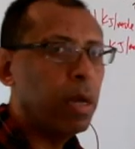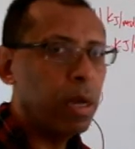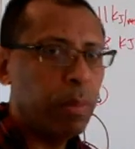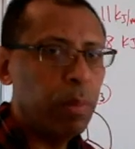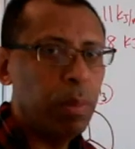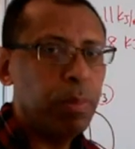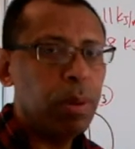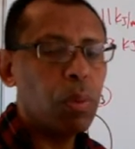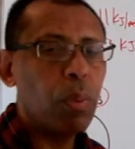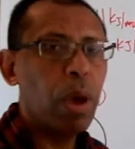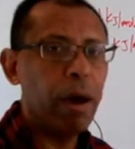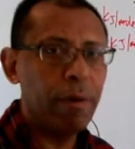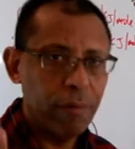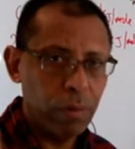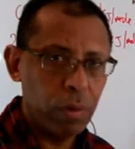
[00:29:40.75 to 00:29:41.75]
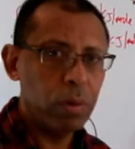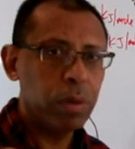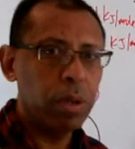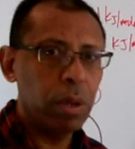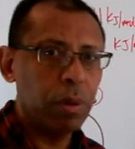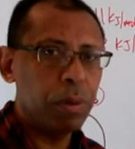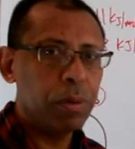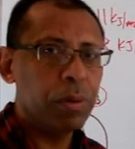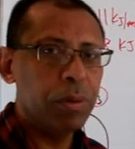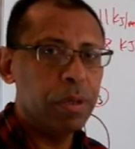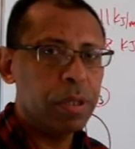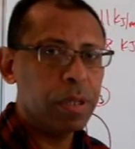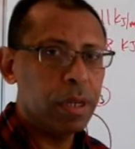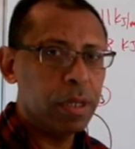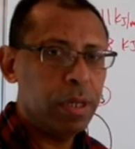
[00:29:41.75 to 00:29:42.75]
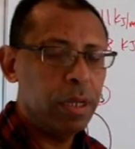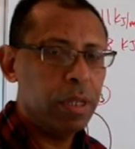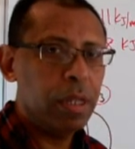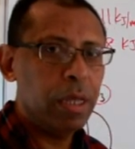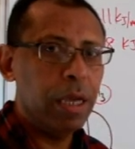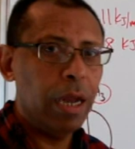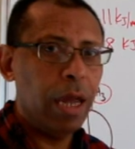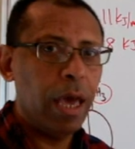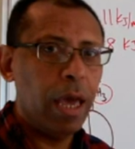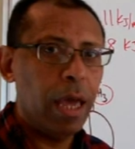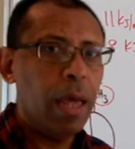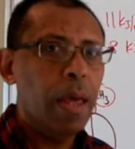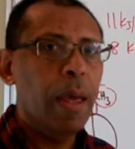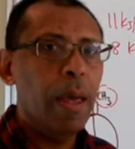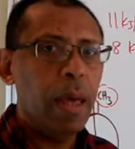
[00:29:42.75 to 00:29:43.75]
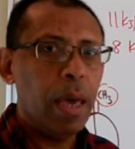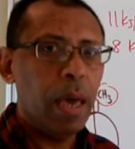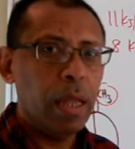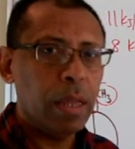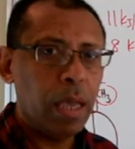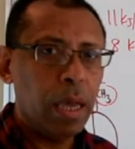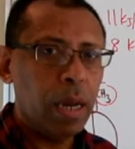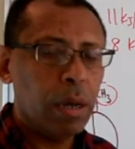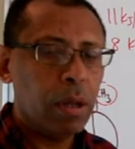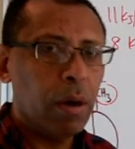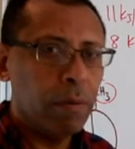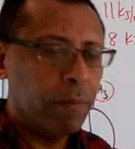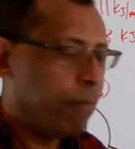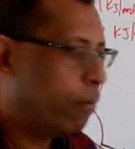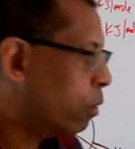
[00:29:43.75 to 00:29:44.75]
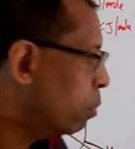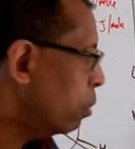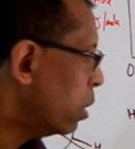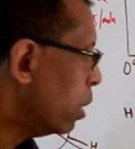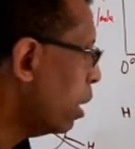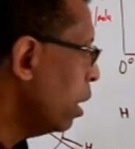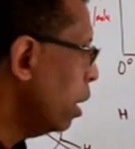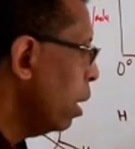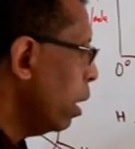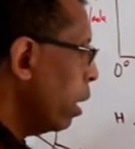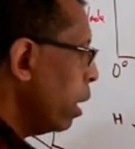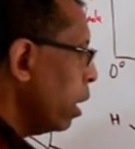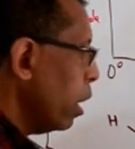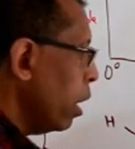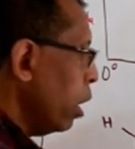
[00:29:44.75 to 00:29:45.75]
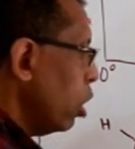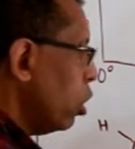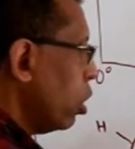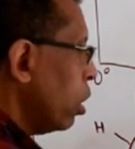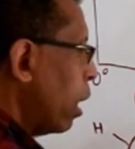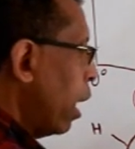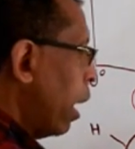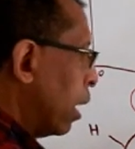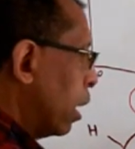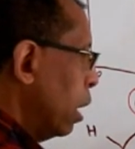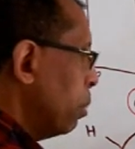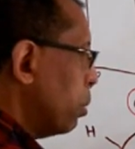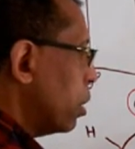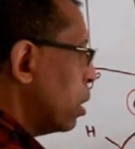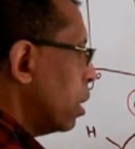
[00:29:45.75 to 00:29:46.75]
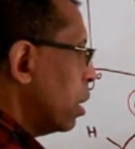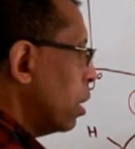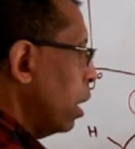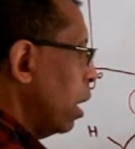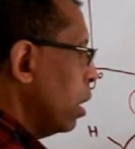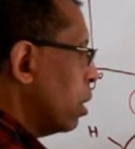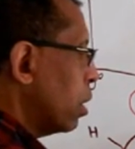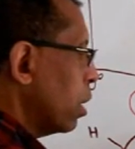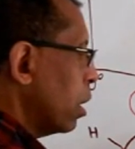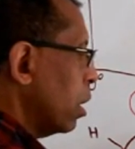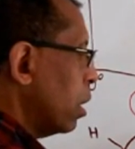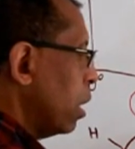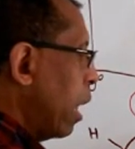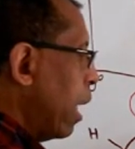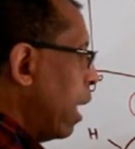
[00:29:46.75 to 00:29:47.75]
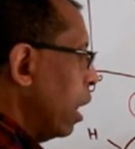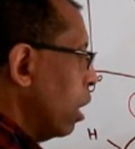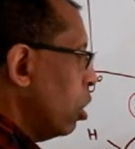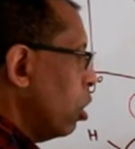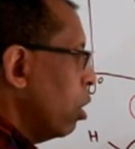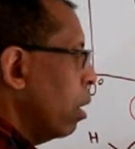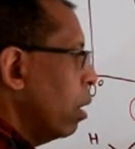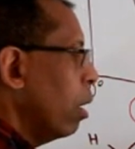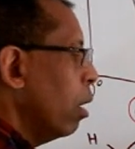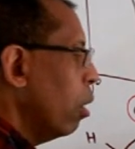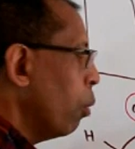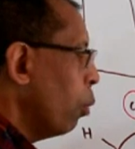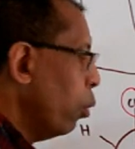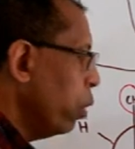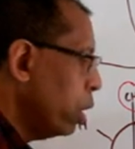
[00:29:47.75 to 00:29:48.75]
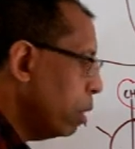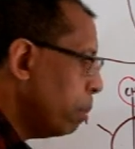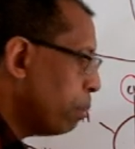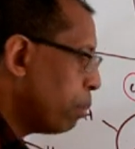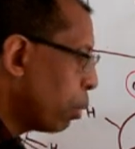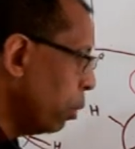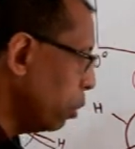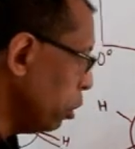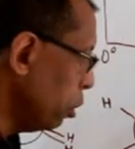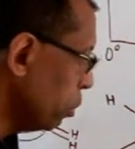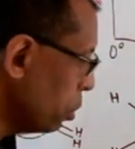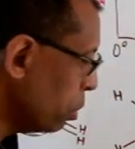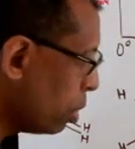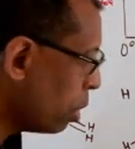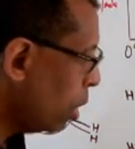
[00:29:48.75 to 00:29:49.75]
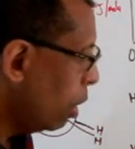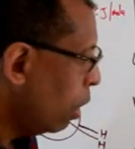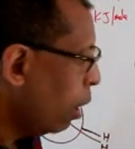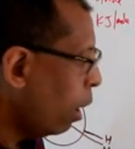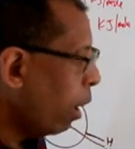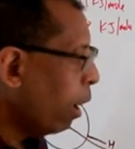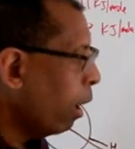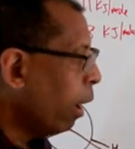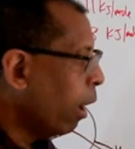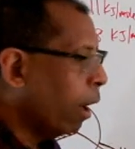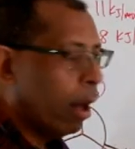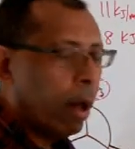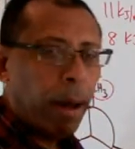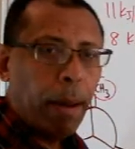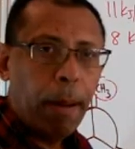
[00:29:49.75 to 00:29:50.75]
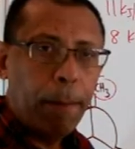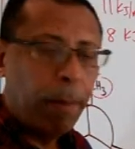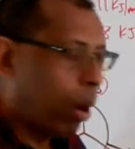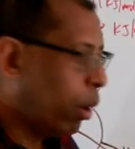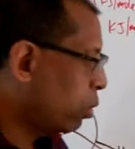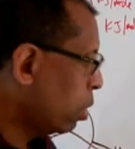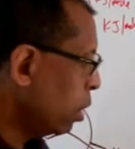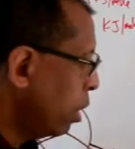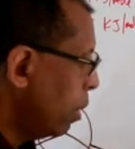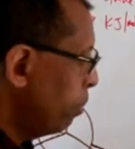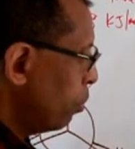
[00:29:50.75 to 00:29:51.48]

remember we have also discussed it in a ethane conformer, each eclipsed CH3H would produce about,